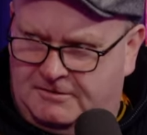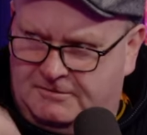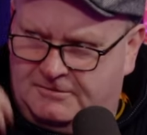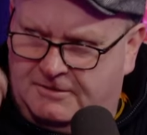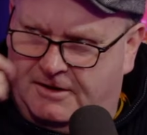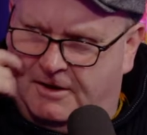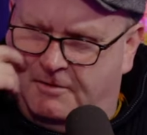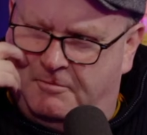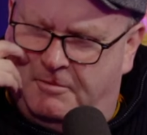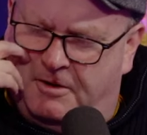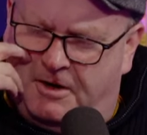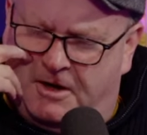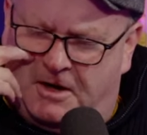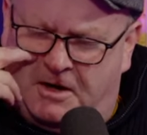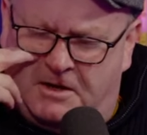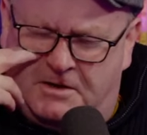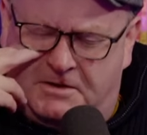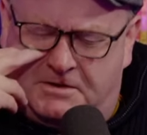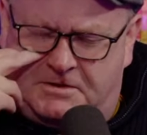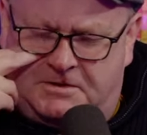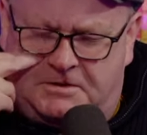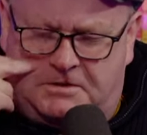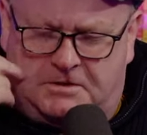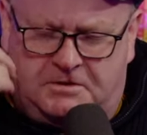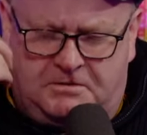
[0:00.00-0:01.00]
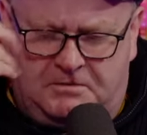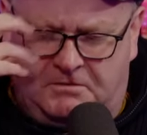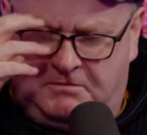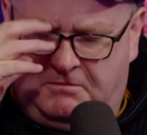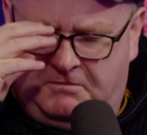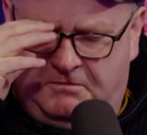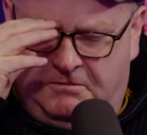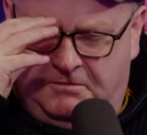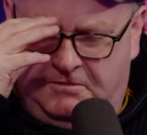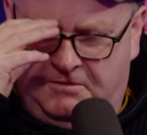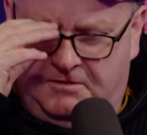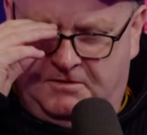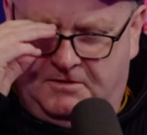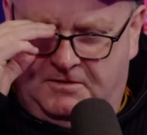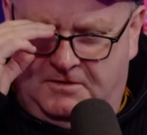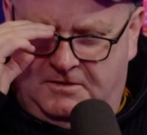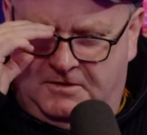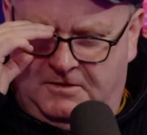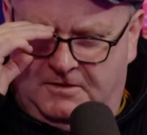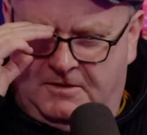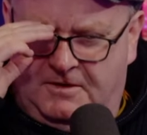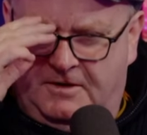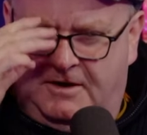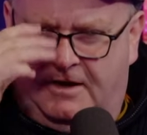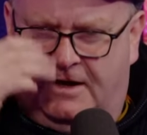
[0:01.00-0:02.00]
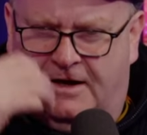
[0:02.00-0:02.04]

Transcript: It's, I mean, it's it's tough.